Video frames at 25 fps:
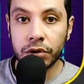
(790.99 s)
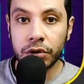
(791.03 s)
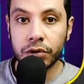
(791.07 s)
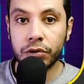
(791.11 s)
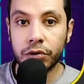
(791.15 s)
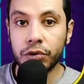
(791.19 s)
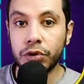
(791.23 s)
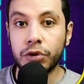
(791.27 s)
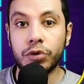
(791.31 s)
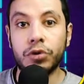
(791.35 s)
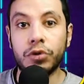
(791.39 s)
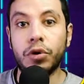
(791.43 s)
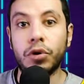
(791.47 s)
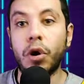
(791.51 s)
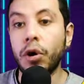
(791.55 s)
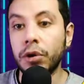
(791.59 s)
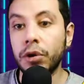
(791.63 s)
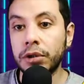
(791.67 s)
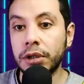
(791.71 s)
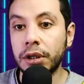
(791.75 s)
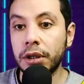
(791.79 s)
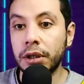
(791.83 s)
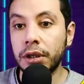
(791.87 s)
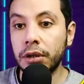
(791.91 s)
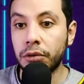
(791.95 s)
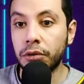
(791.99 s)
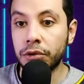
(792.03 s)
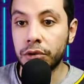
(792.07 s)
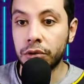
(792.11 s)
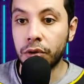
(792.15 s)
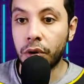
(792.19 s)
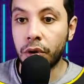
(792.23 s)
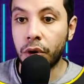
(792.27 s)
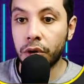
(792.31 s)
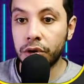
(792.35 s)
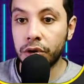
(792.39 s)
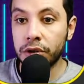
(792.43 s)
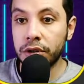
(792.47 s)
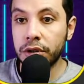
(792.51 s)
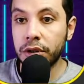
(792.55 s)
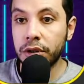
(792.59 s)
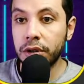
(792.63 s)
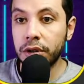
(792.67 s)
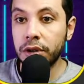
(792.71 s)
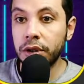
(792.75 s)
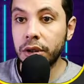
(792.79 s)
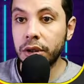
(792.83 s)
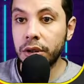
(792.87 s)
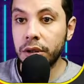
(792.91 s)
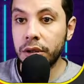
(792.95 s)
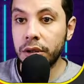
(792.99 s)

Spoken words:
to your hotel or your hostel,